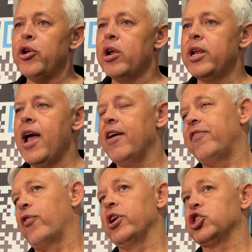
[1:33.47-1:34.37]
only have,
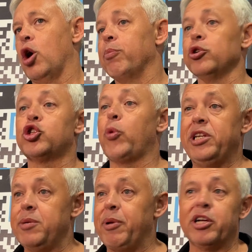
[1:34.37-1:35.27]
for example, 20
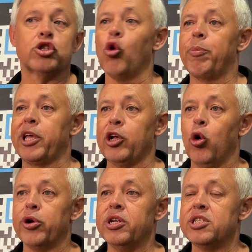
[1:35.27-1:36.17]
pickers all picking
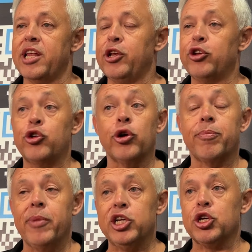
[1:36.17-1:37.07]
orders and you can
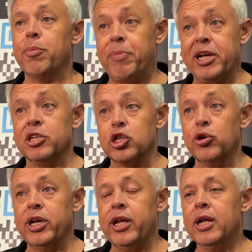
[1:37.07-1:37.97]
measure pickers
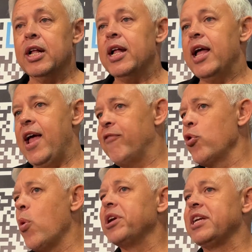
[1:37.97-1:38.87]
only.
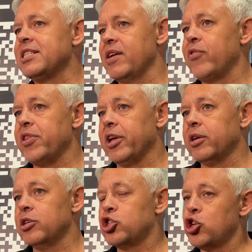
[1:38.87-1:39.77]
Everyone does everything.
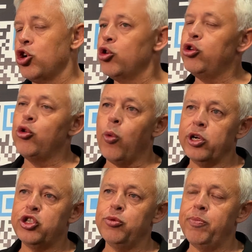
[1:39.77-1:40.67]
So you want
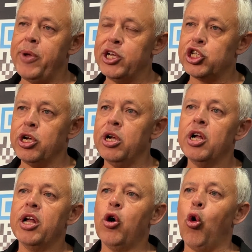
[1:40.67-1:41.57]
to measure
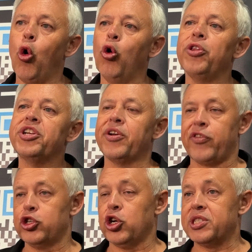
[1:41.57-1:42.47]
all the different
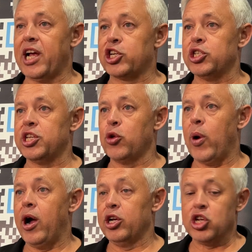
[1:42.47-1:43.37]
transactions in the
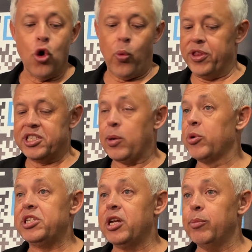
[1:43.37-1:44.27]
warehouse, whether someone
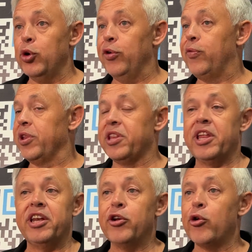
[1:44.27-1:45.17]
did a move, whether they did a